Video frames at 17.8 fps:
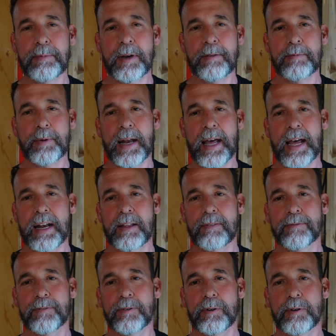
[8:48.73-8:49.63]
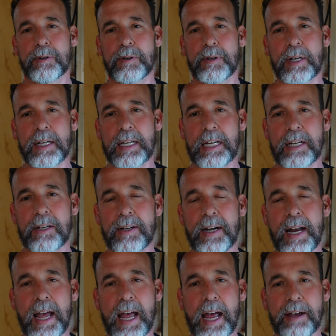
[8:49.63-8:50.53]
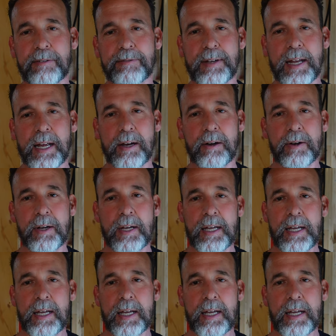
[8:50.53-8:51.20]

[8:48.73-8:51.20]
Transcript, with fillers: I've been at it for a year and a half now,